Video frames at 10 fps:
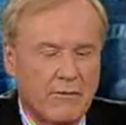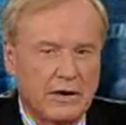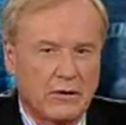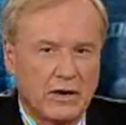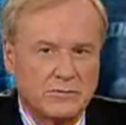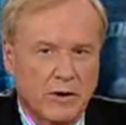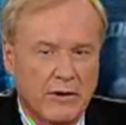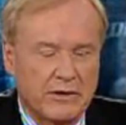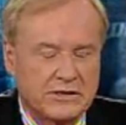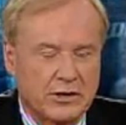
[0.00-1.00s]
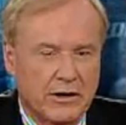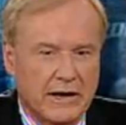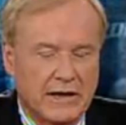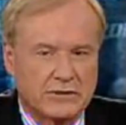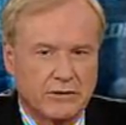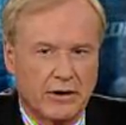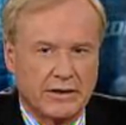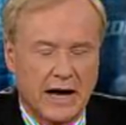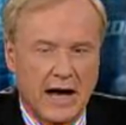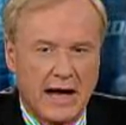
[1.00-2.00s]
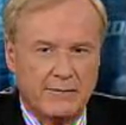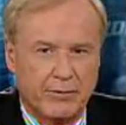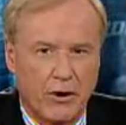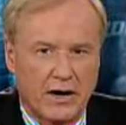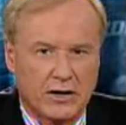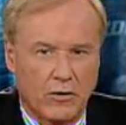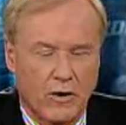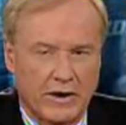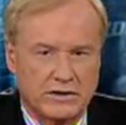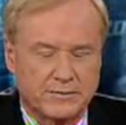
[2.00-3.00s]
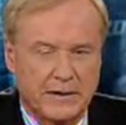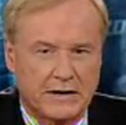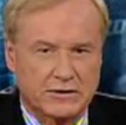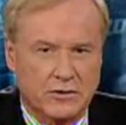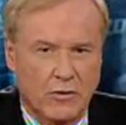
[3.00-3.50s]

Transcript: our colleague Chris Matthews, asked one simple question.